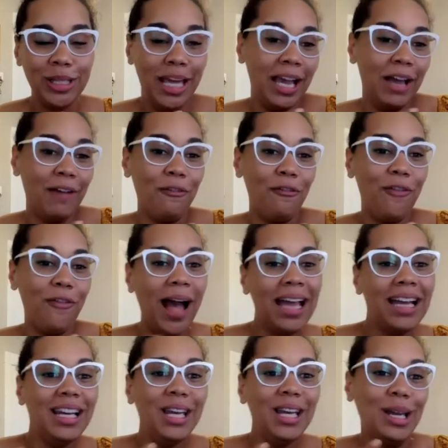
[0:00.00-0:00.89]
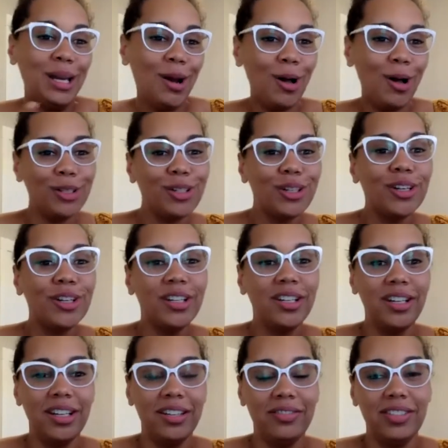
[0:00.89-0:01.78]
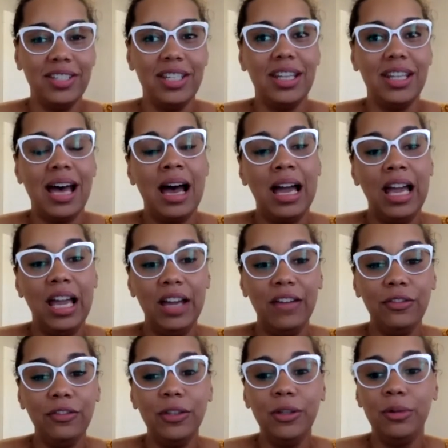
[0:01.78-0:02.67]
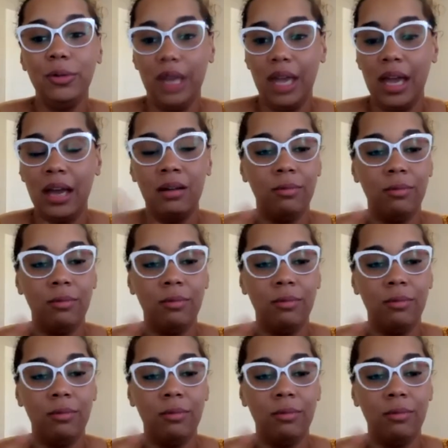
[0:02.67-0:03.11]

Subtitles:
like finding an alternative to that if you can,